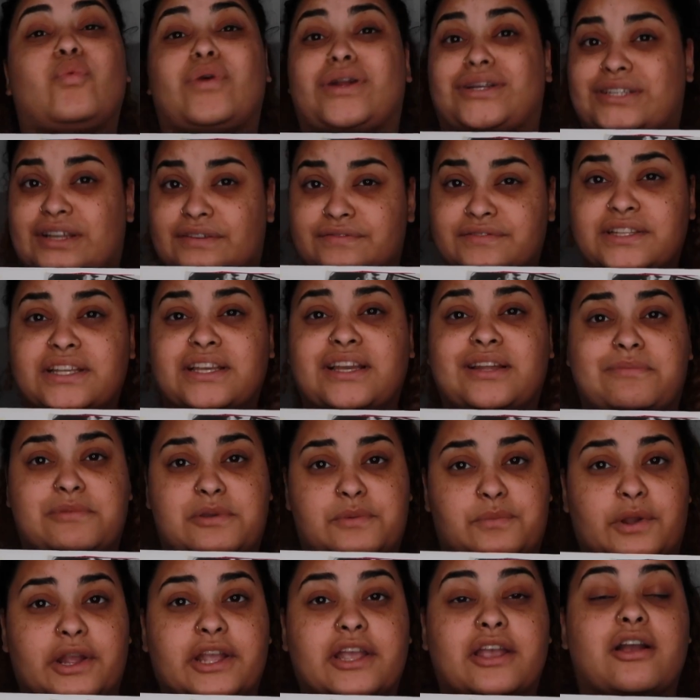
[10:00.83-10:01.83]
we're definitely gonna
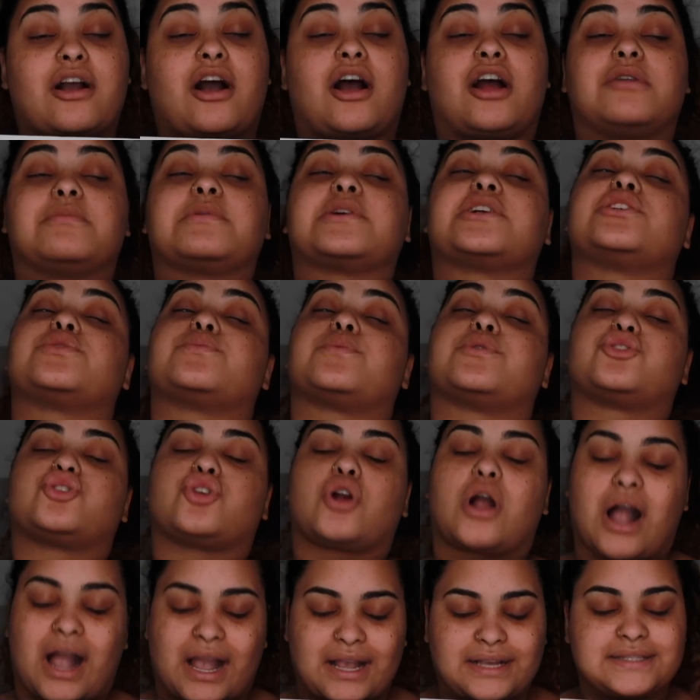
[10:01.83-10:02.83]
be working hard because we're
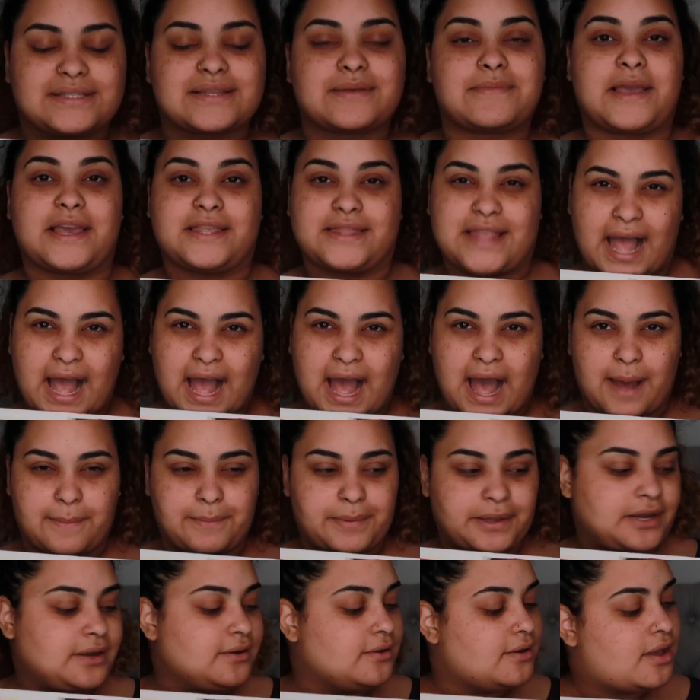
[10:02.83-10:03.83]
trying to make that
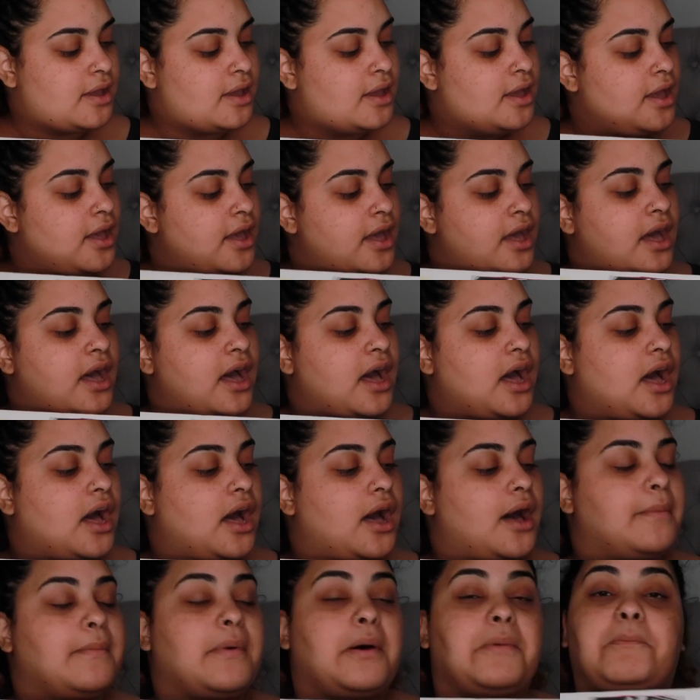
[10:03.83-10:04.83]
happen.
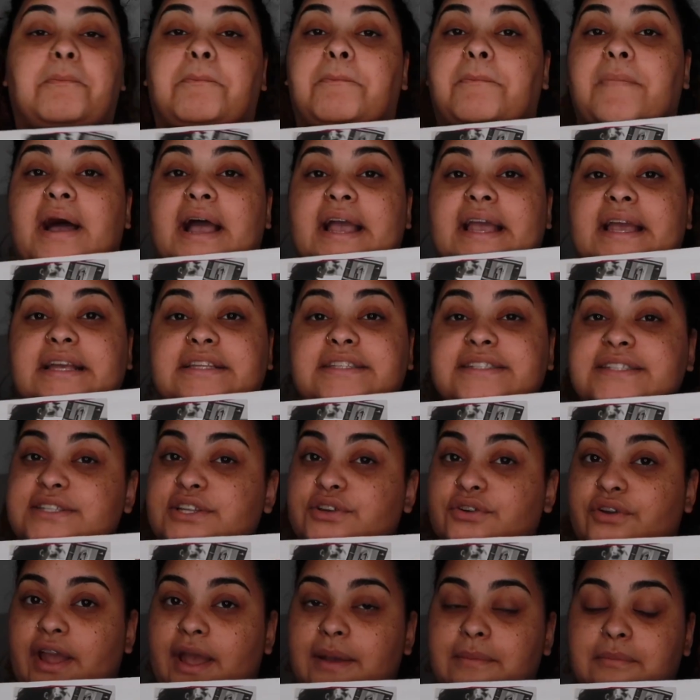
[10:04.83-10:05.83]
My
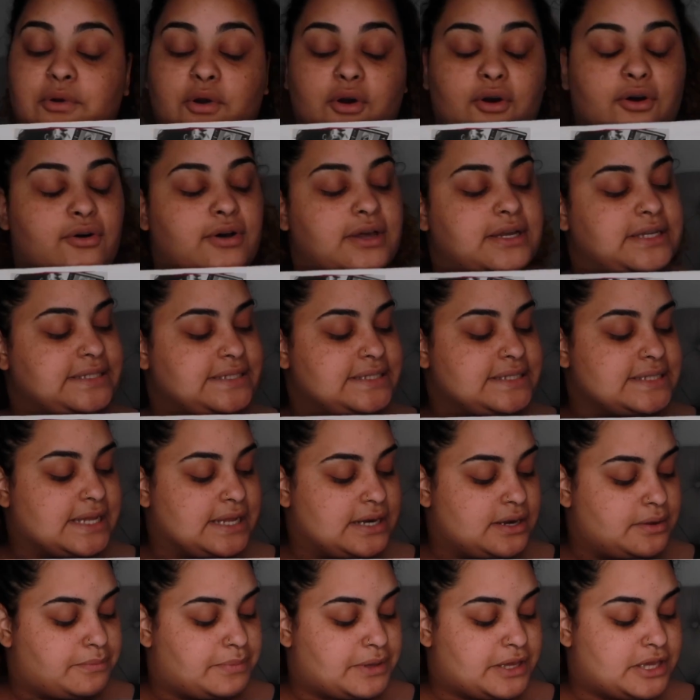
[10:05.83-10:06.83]
Instagram goal is
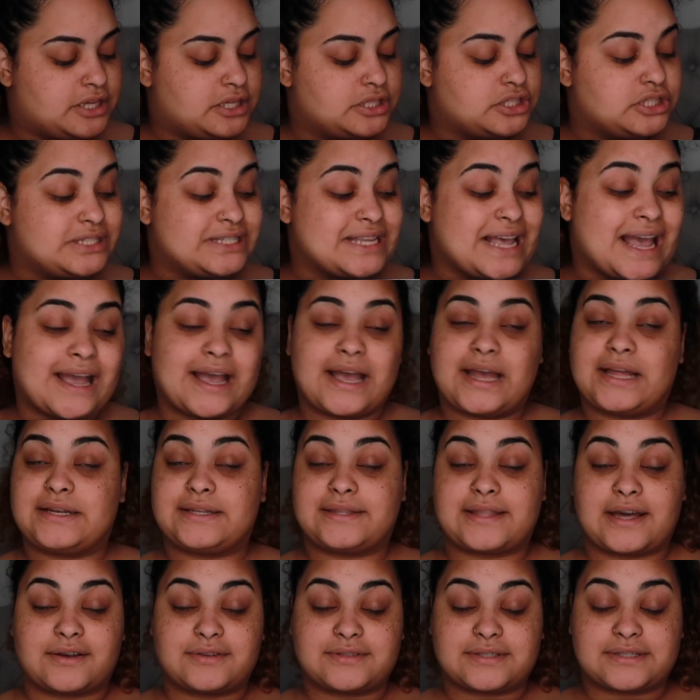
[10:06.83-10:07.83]
gonna be
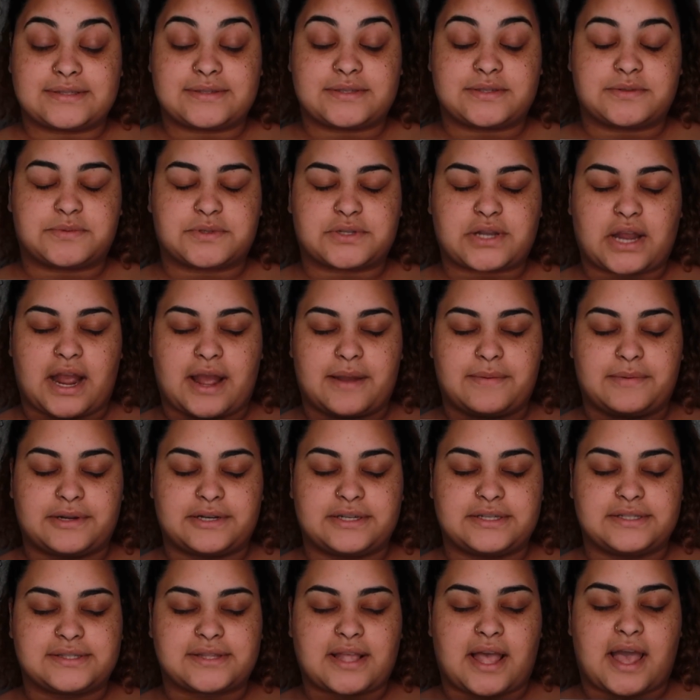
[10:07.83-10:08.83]
10,000
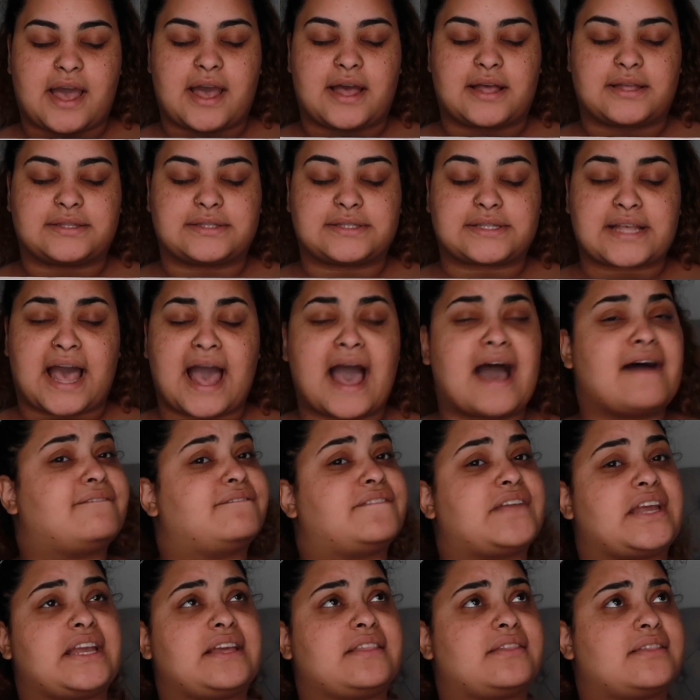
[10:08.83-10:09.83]
subscribers, and I
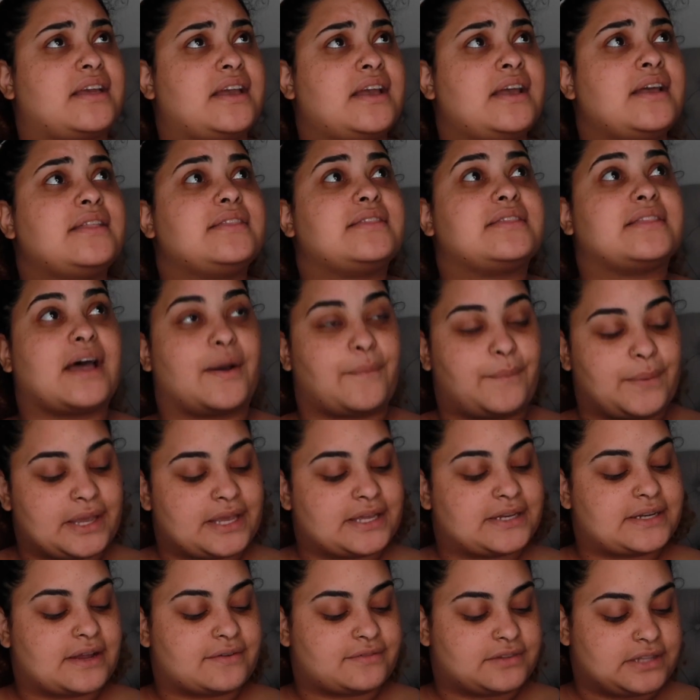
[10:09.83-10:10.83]
have faith that we
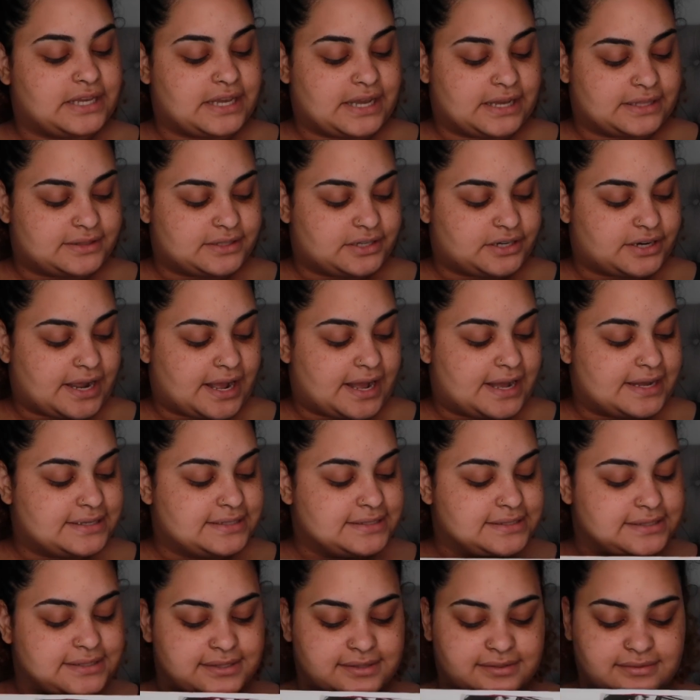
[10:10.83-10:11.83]
can definitely get there,
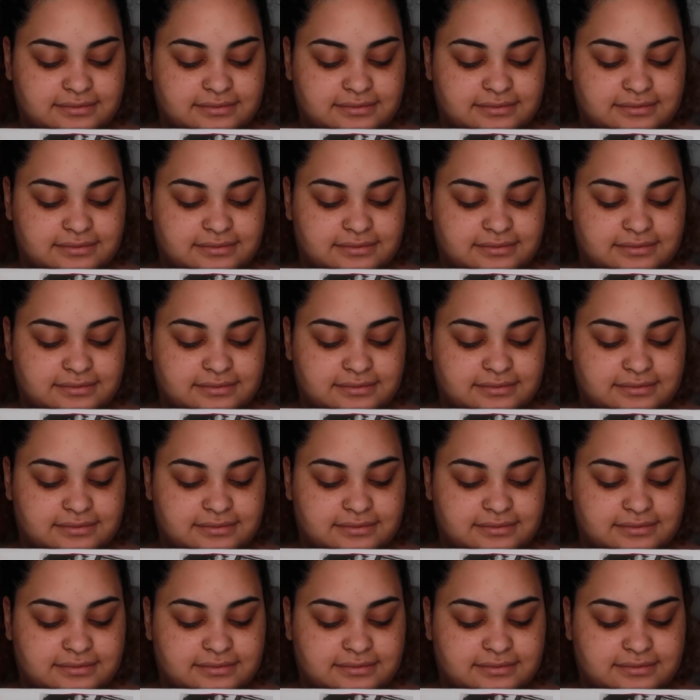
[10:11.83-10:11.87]
guys.